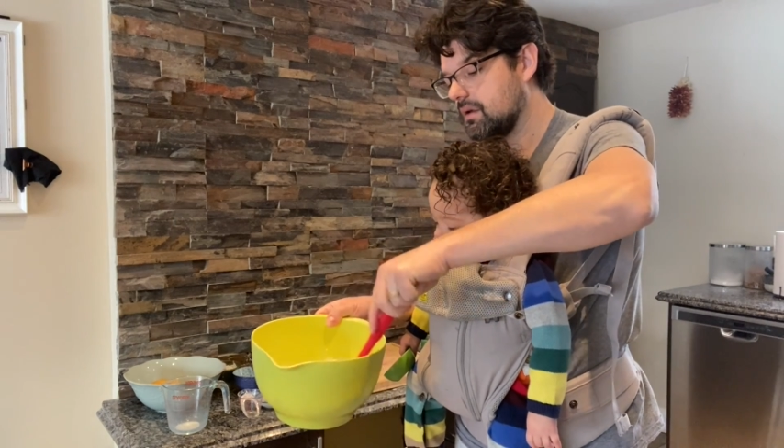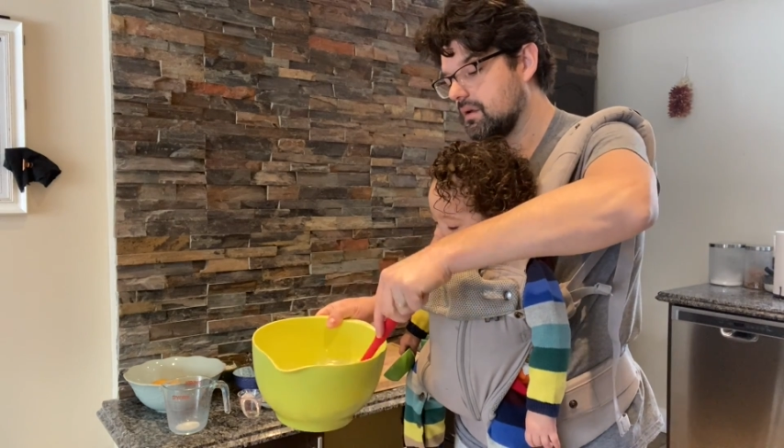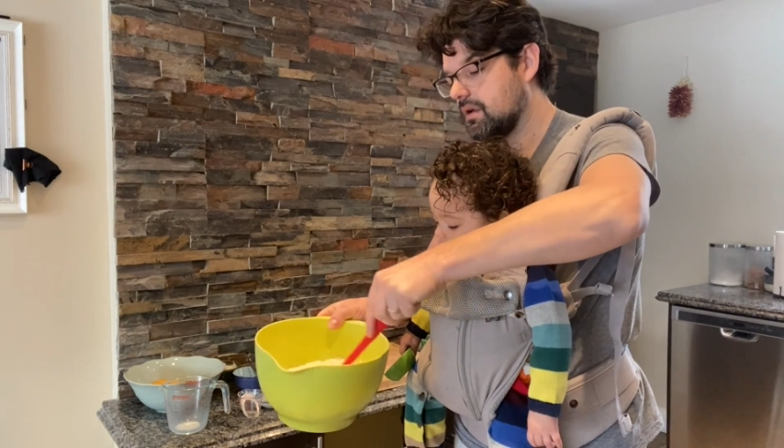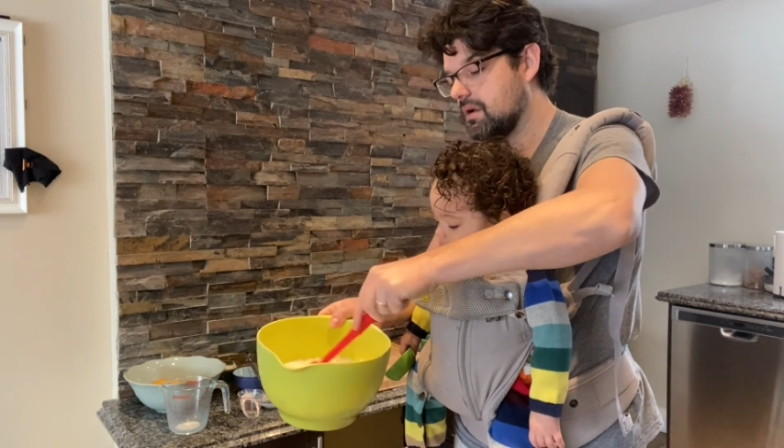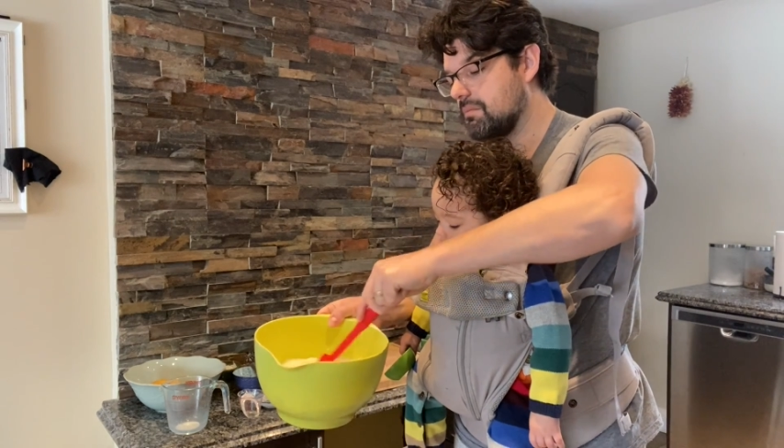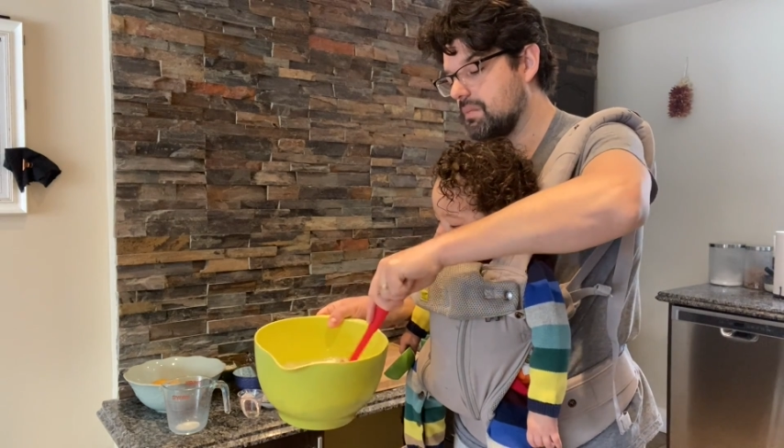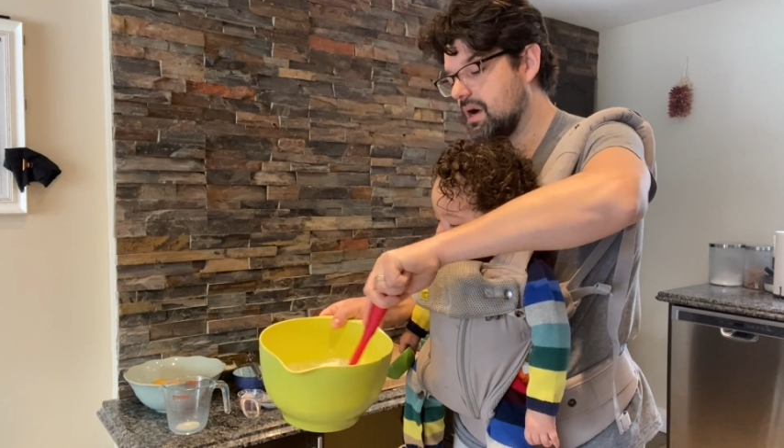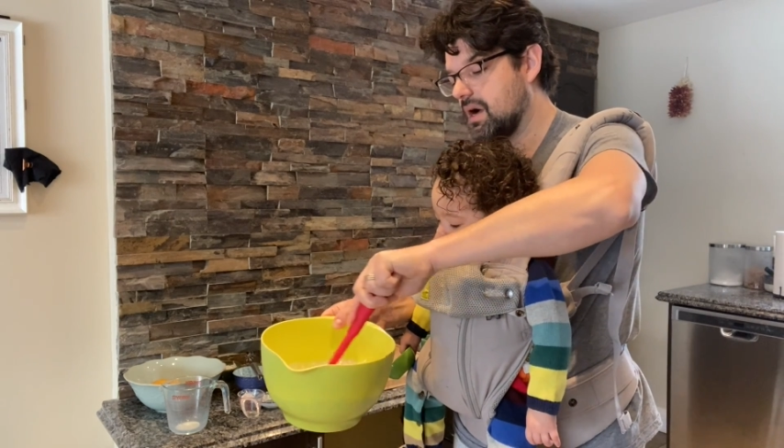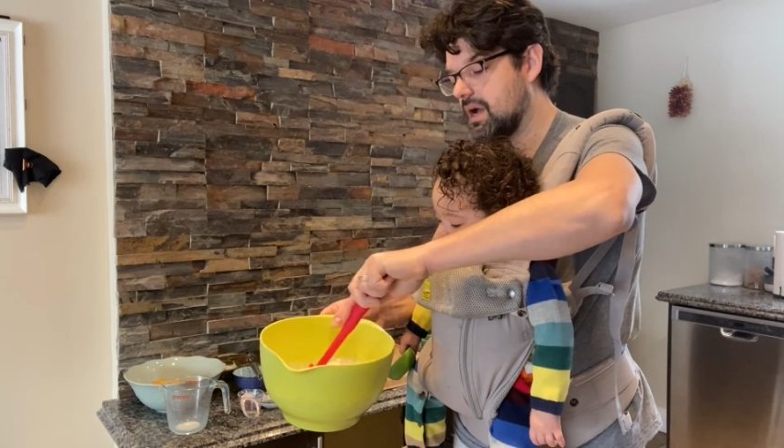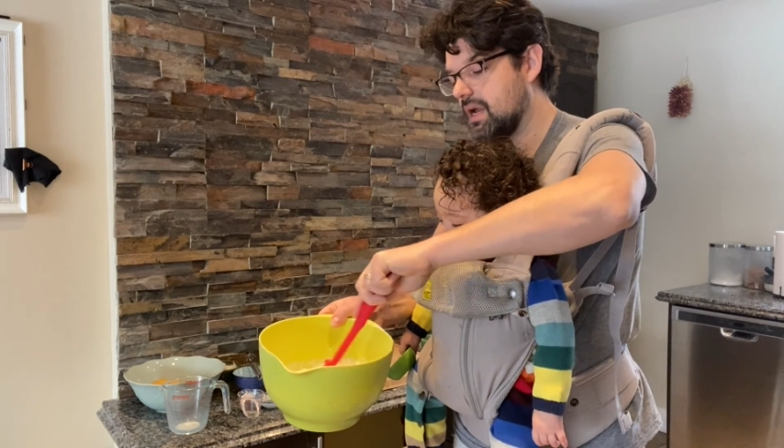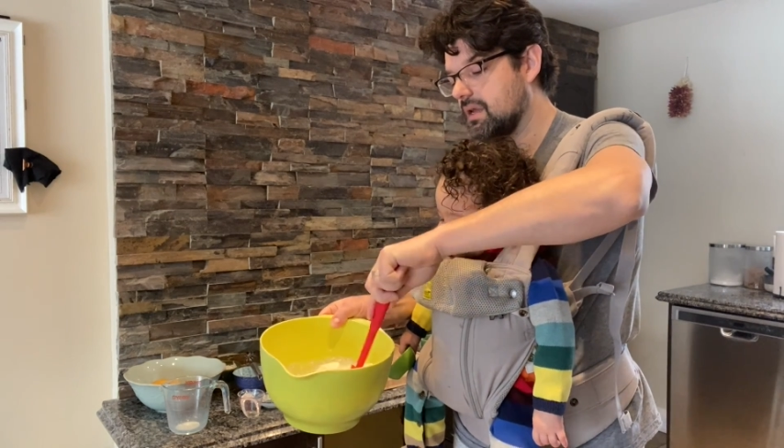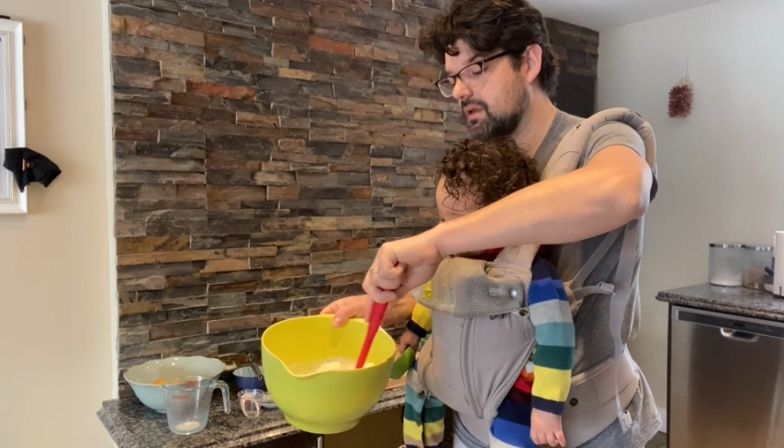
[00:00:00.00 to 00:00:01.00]

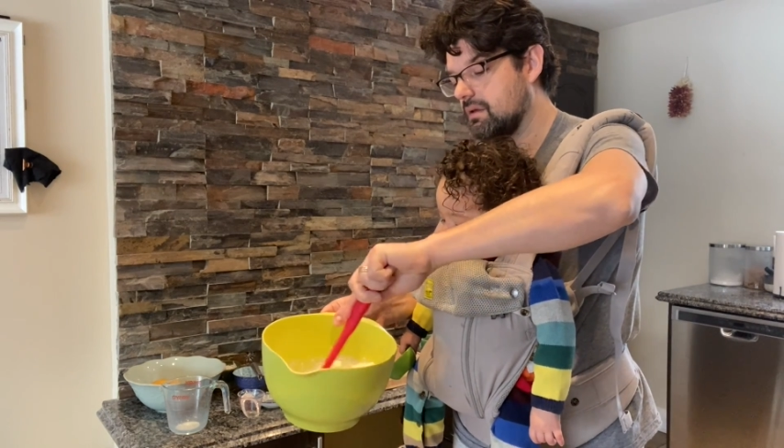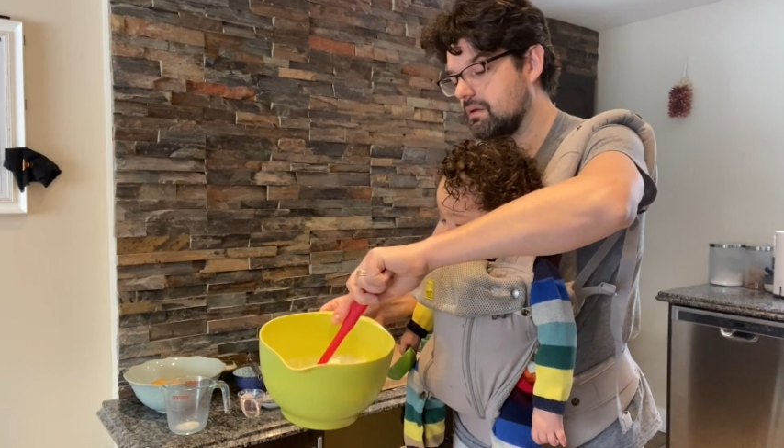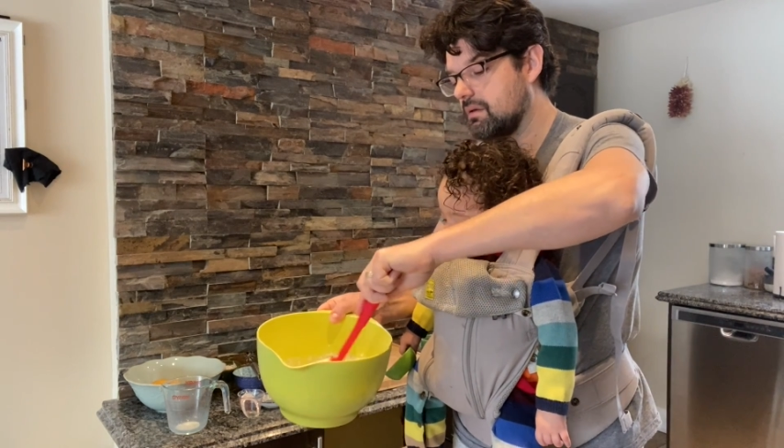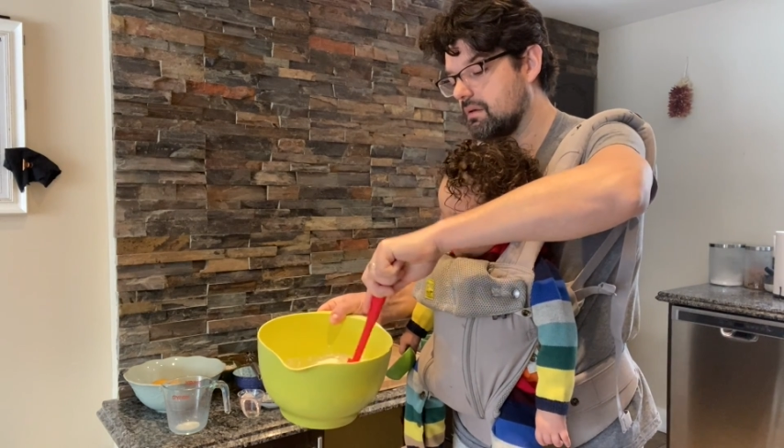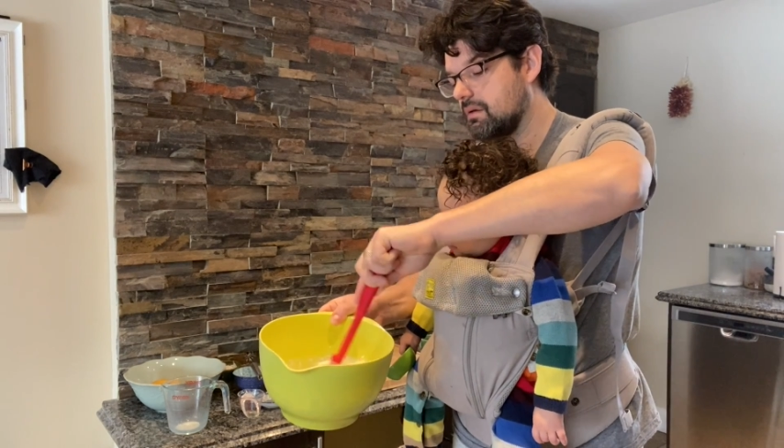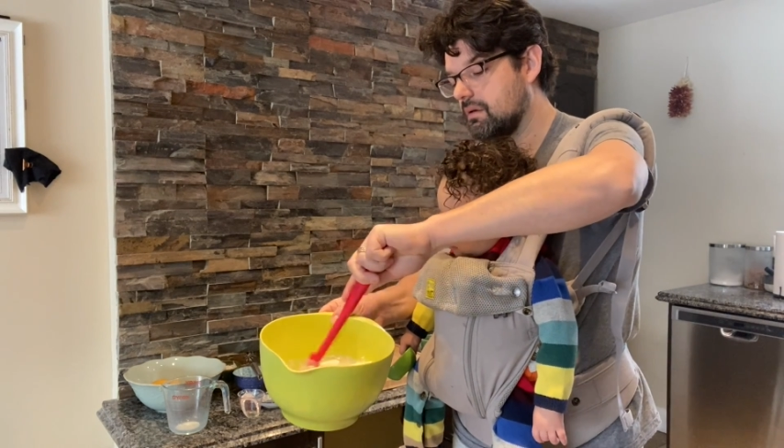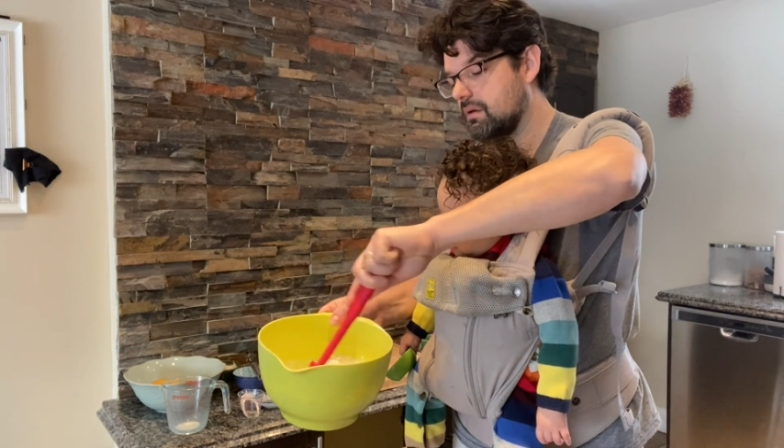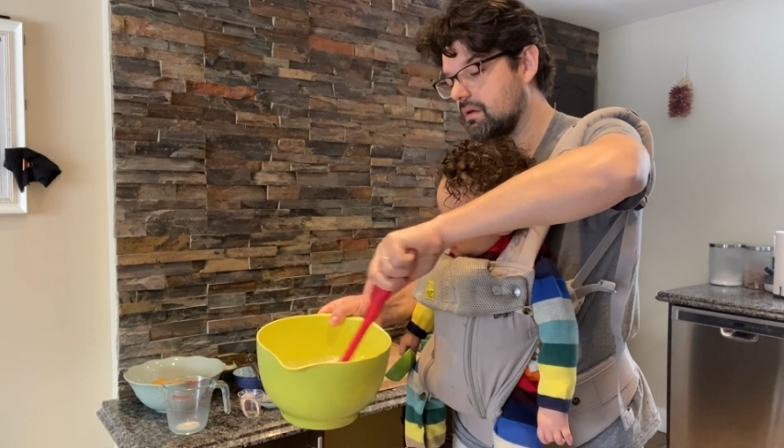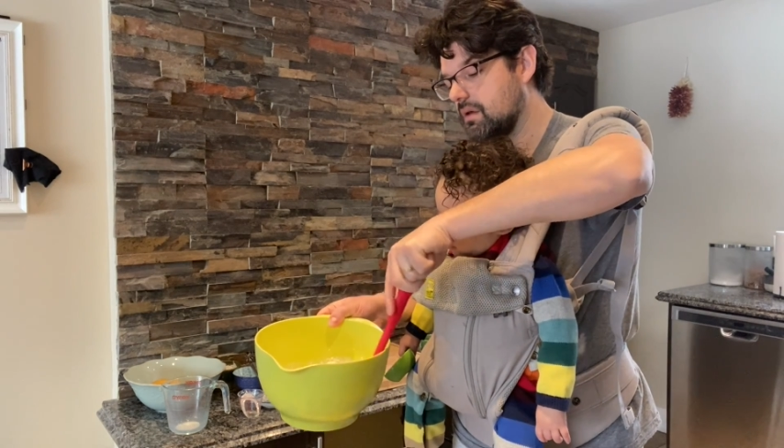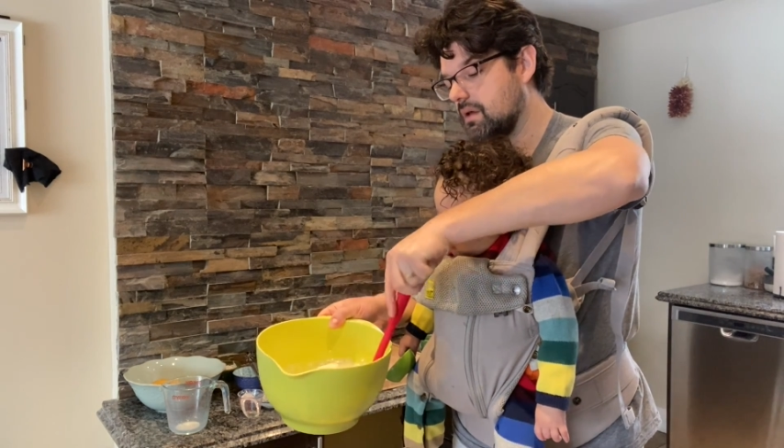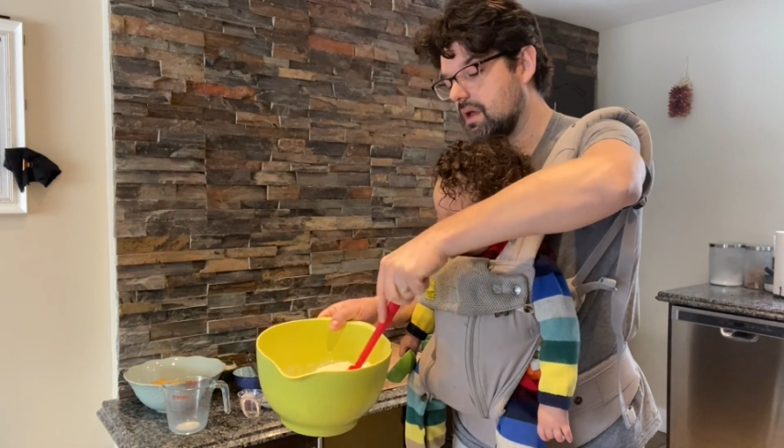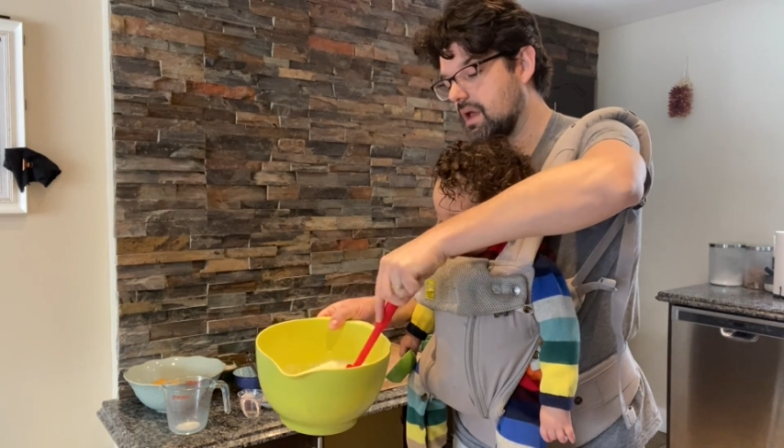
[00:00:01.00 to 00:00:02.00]
combine
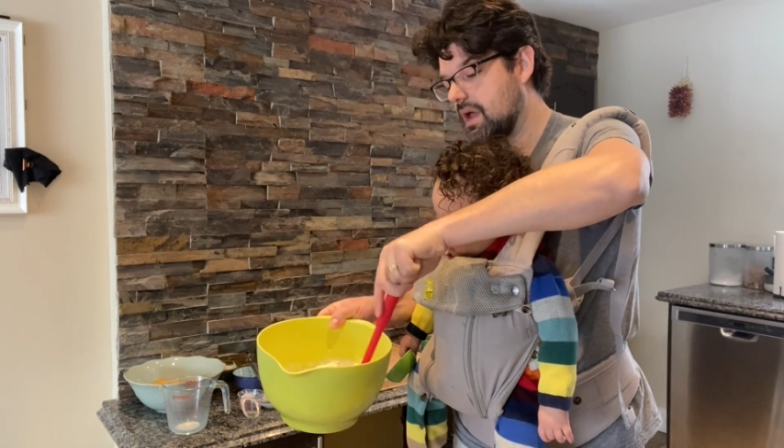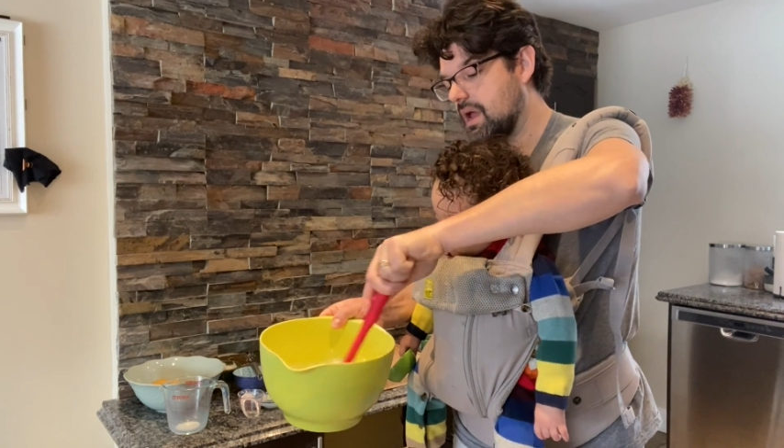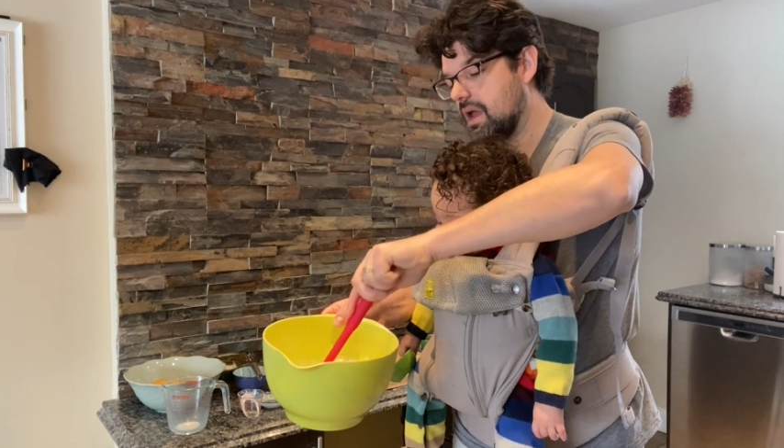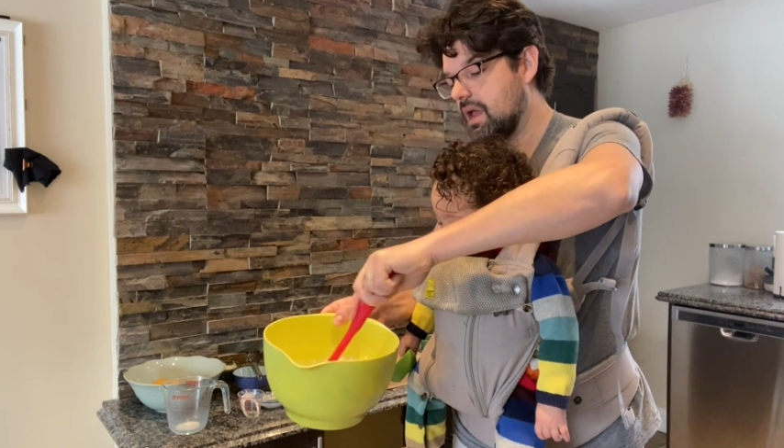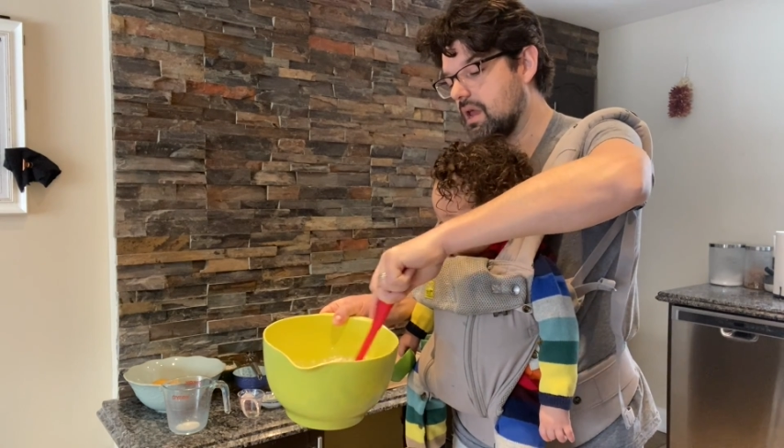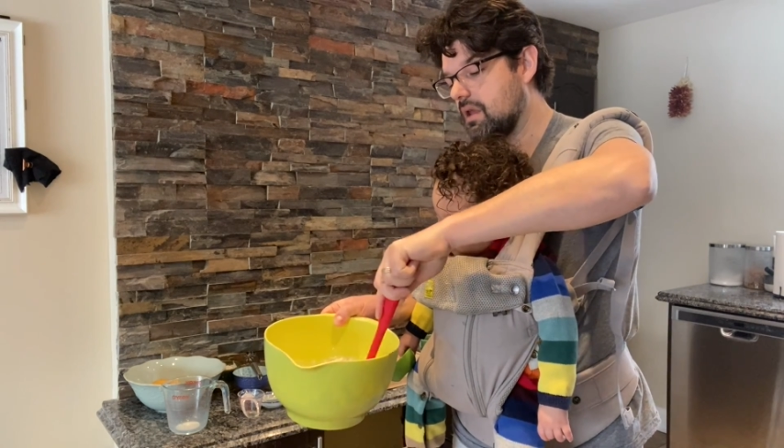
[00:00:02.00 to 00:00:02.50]
and